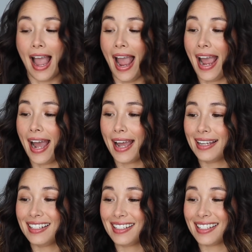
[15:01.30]

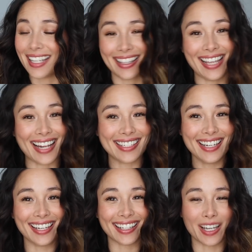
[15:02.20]
And that's
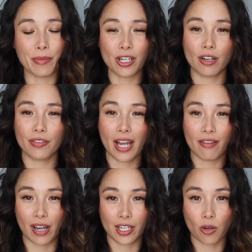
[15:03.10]
it. Let me know if you
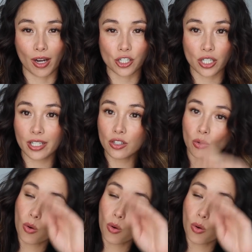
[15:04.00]
have any questions